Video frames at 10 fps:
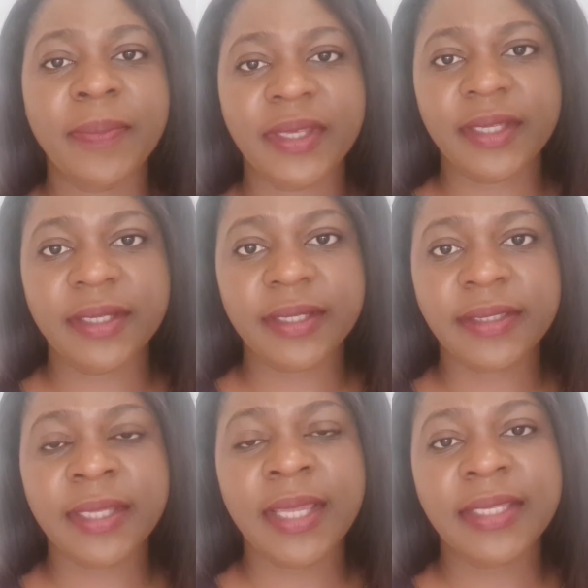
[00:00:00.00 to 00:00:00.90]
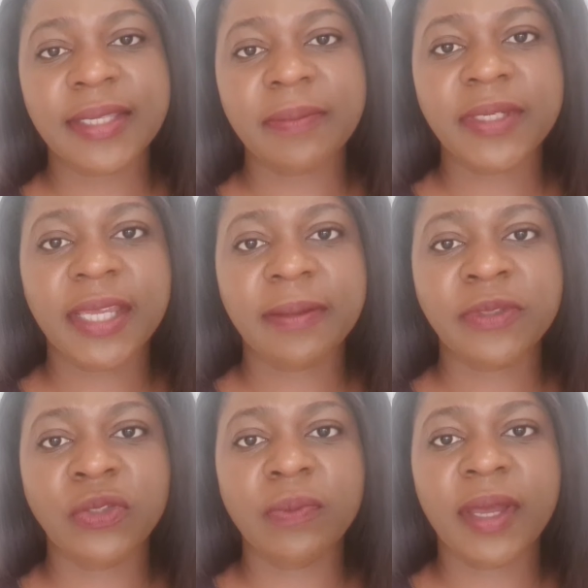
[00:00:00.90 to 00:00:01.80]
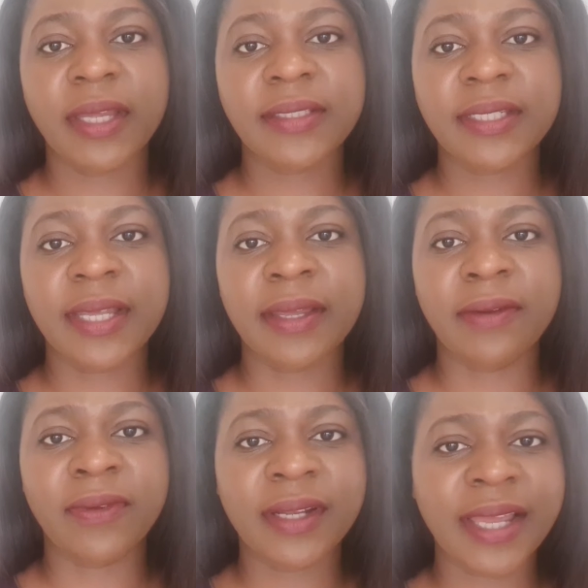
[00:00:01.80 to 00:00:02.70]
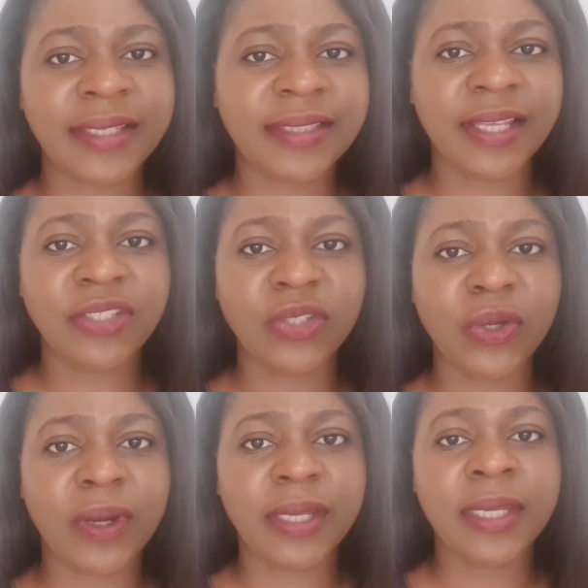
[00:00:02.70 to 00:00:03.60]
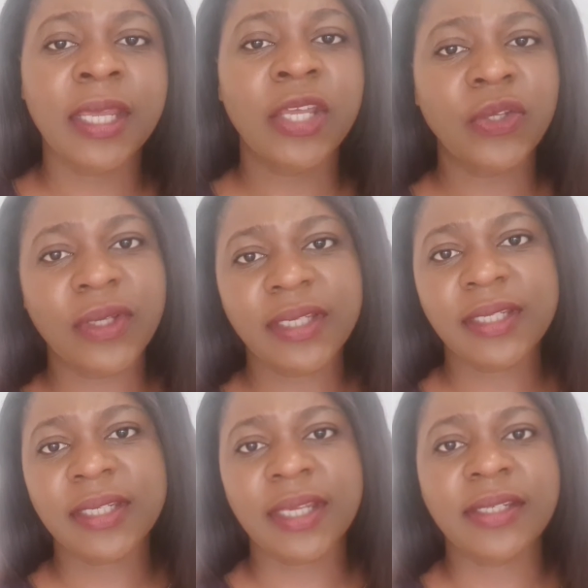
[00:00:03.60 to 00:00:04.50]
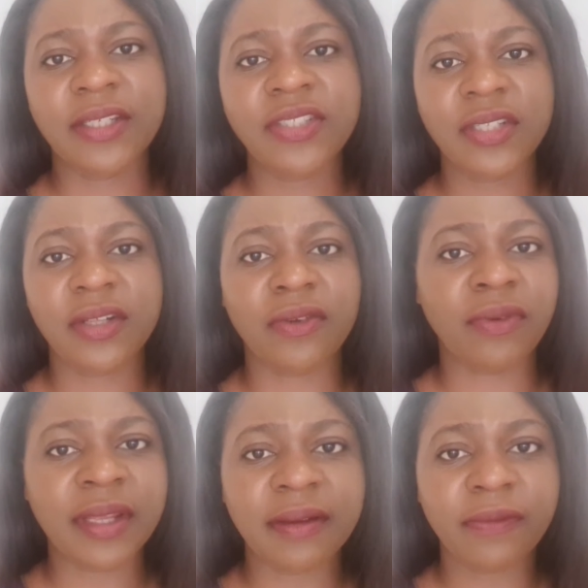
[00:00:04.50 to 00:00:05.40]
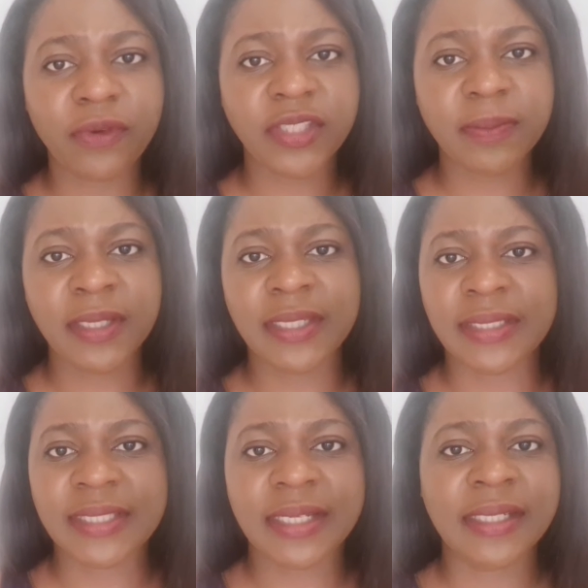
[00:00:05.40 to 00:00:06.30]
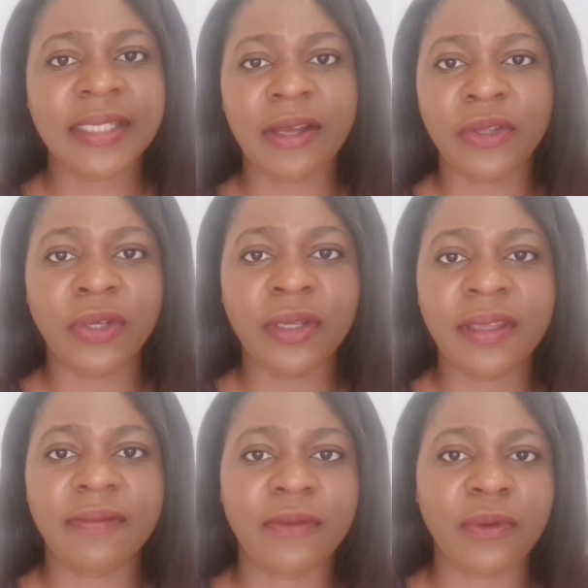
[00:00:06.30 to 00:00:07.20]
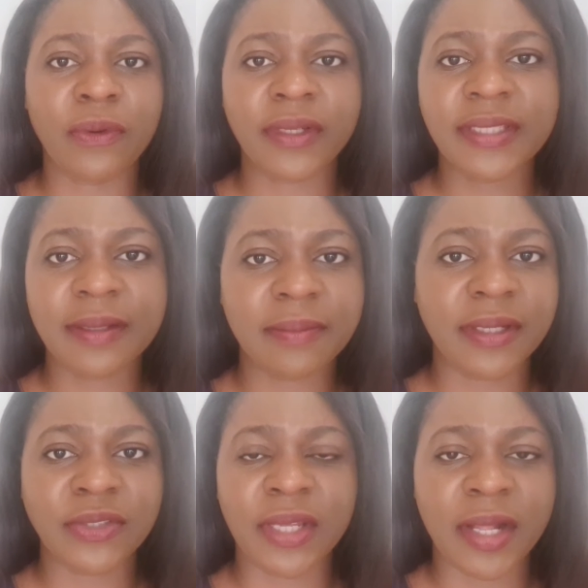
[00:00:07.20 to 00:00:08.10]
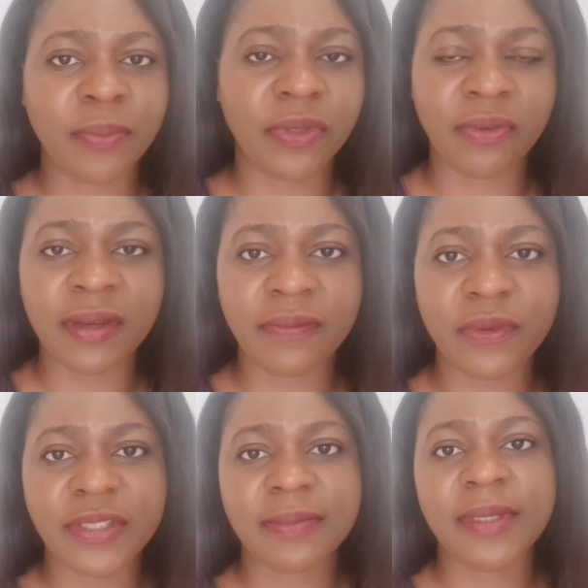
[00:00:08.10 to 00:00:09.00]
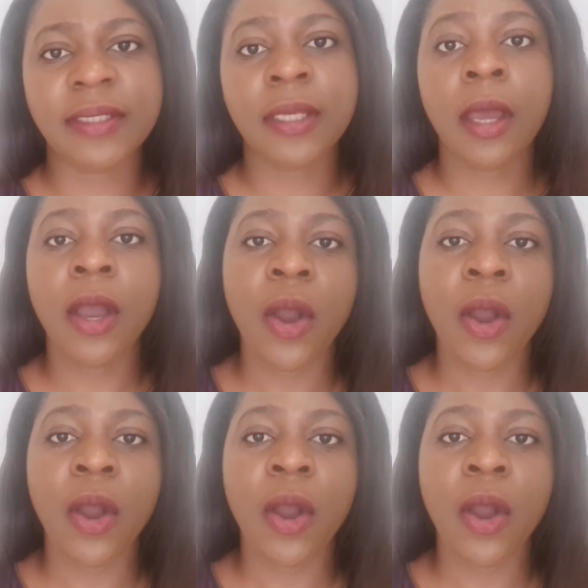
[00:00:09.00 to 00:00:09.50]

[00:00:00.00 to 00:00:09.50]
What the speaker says: because sometimes you might realize that, you know what, you need additional reinforcement and suddenly now you're looking for timber to help with reinforcement,